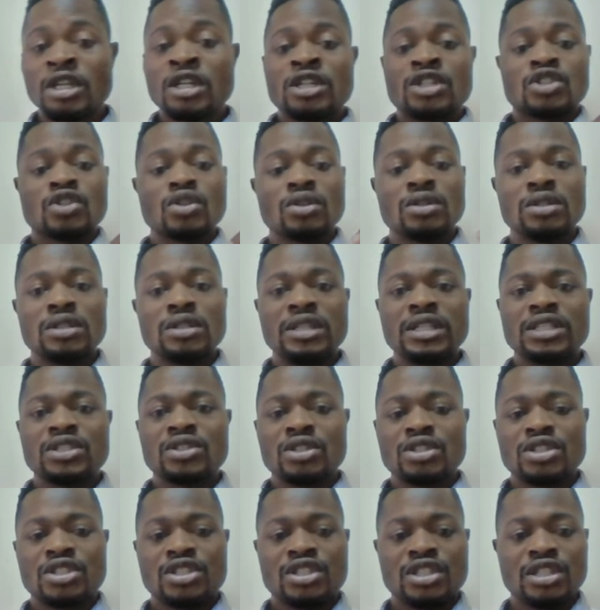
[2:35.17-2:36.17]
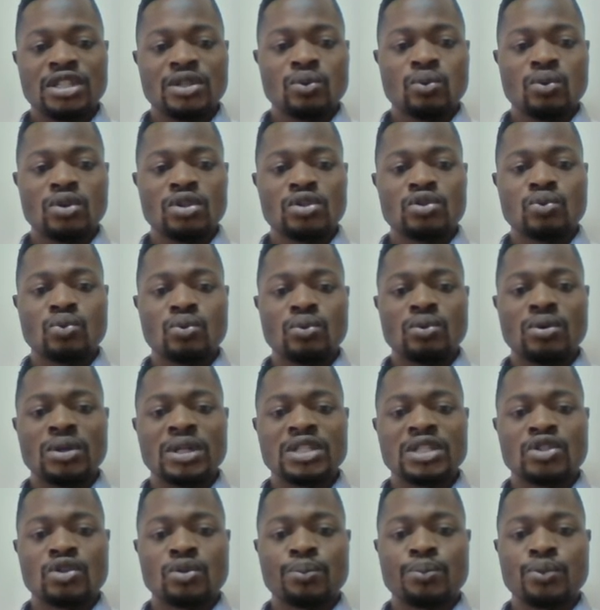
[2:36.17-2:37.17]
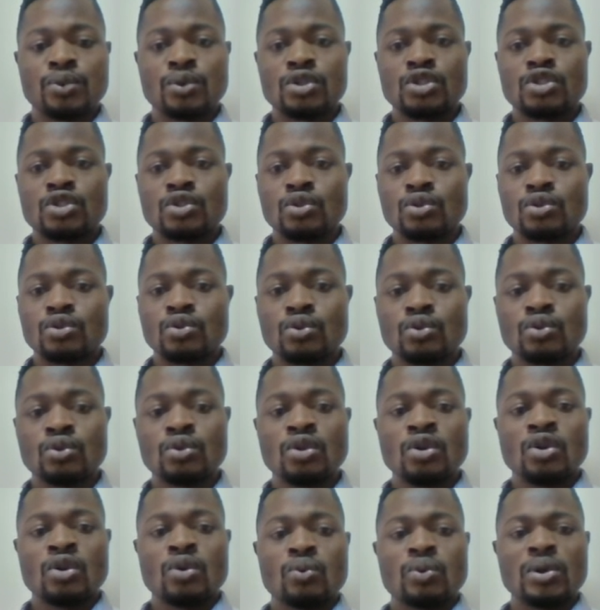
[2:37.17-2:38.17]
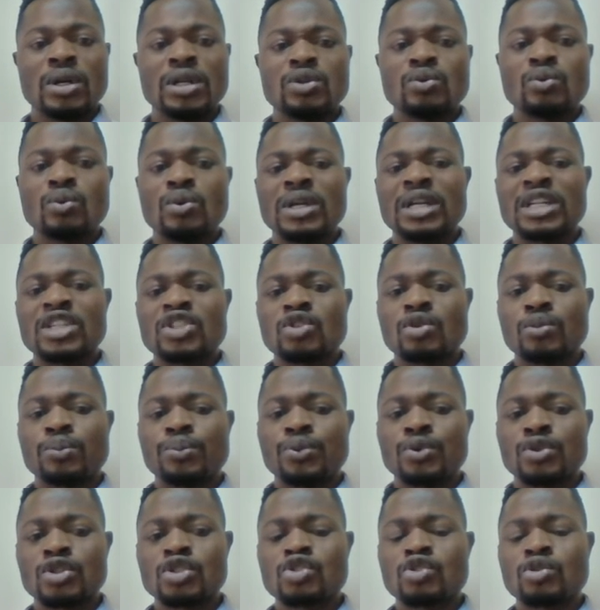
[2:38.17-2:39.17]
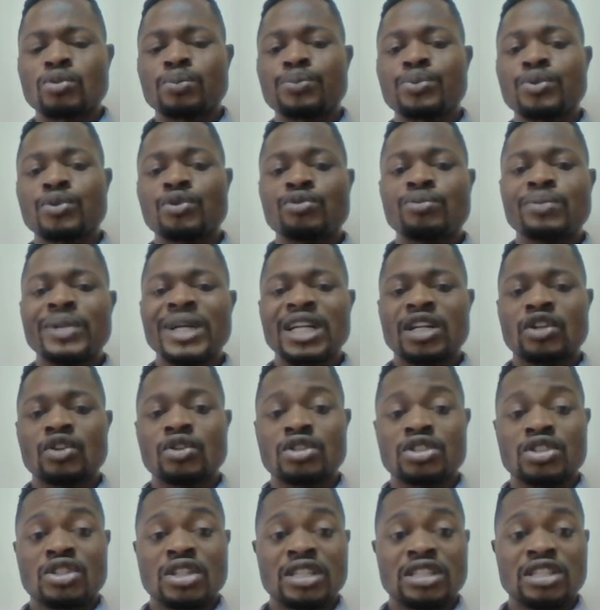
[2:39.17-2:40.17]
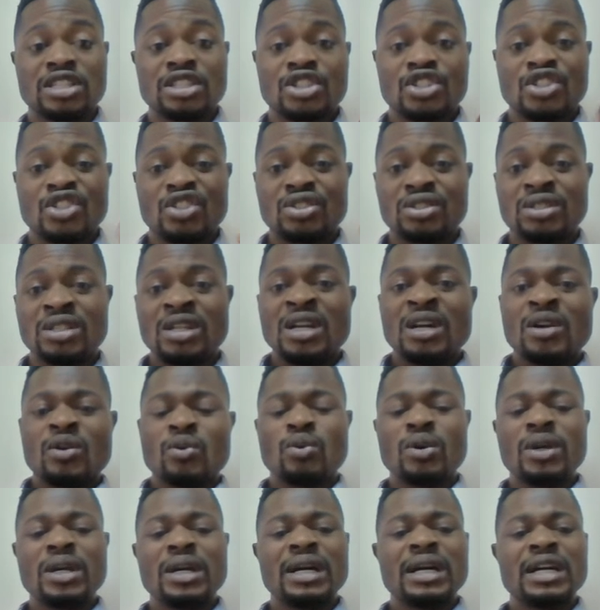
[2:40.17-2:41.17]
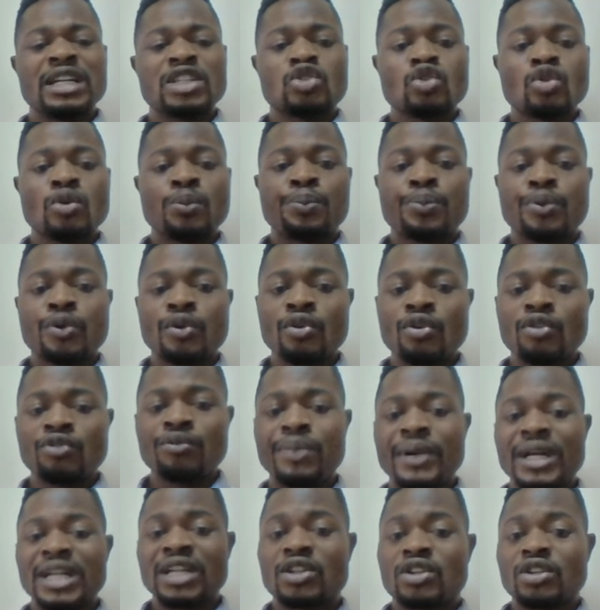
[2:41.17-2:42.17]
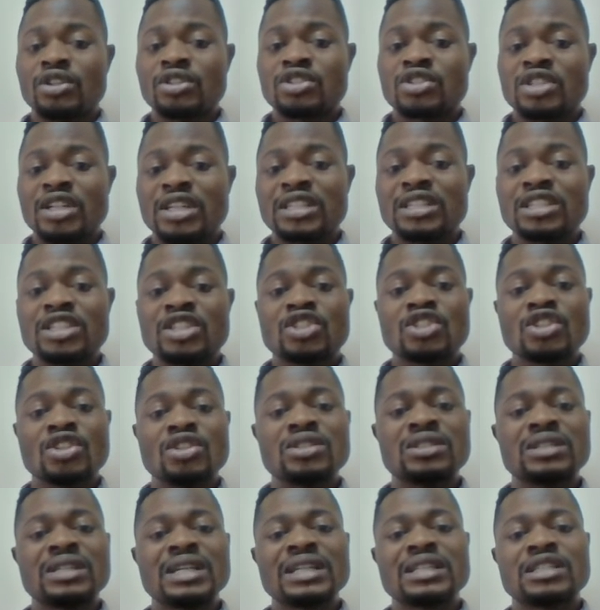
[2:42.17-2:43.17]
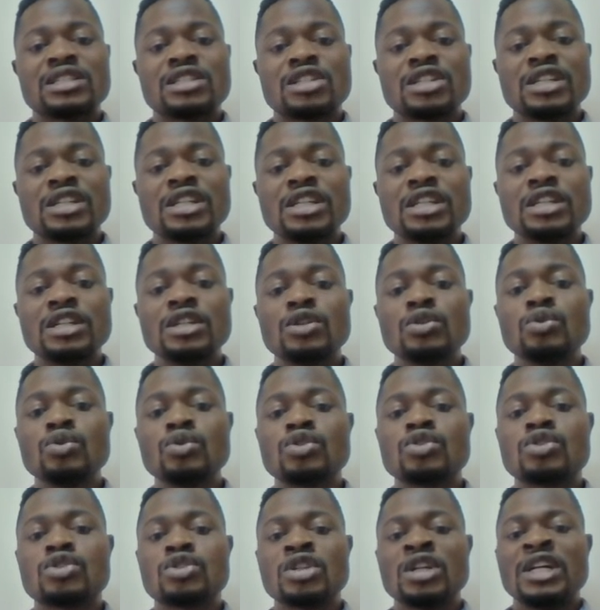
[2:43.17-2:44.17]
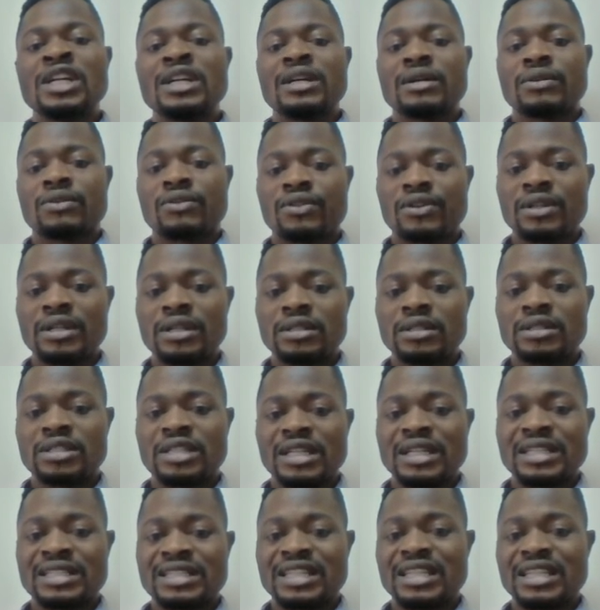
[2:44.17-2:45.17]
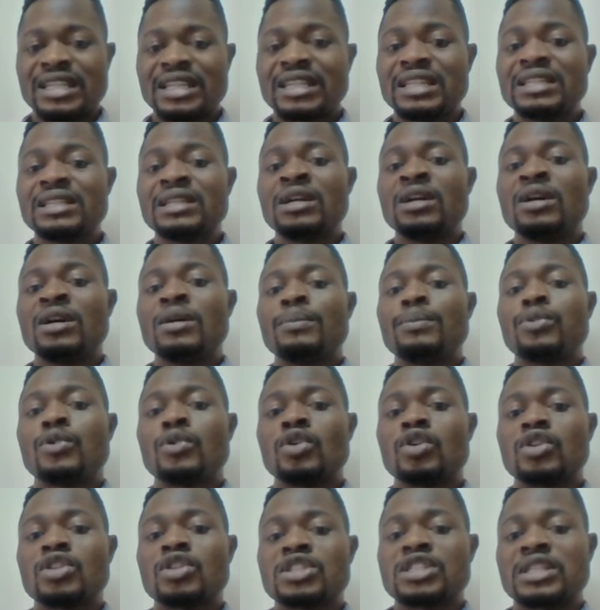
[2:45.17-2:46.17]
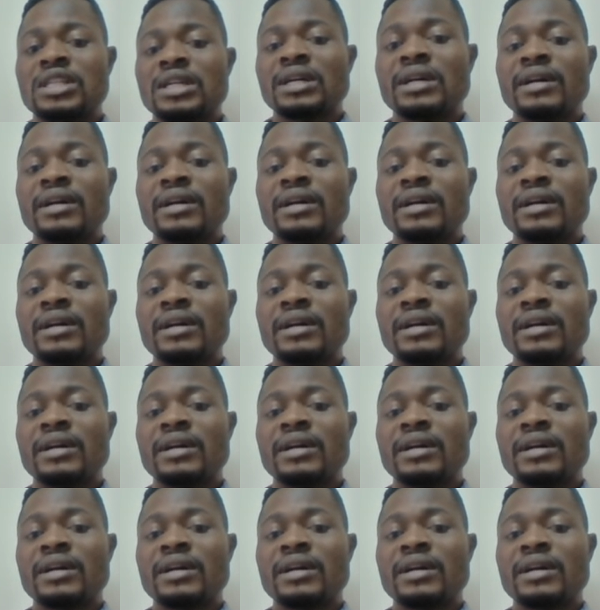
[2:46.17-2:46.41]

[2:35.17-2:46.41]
So let us see what we were supposed to do when we are supposed to prove by contradiction. We are to prove by contradiction that 3 root 13 plus